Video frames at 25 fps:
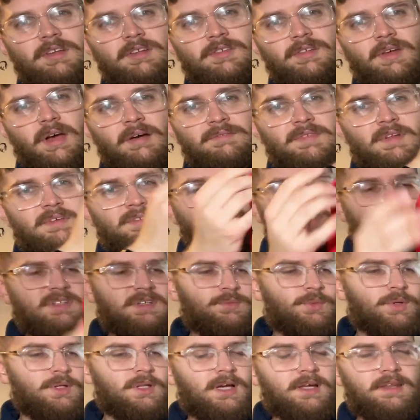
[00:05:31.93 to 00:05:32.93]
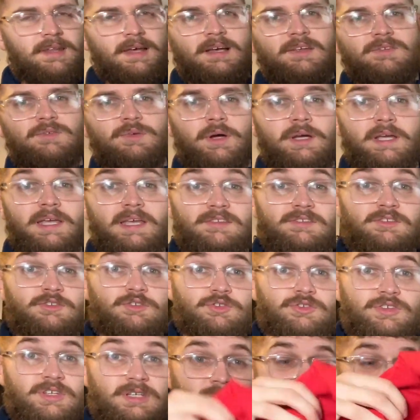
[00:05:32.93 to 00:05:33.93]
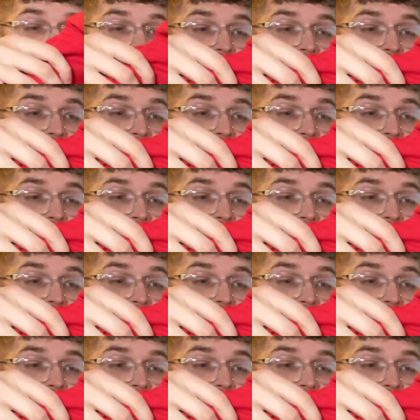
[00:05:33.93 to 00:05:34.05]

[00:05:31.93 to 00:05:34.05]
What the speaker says: I've never seen one like that, so I guess it just keeps you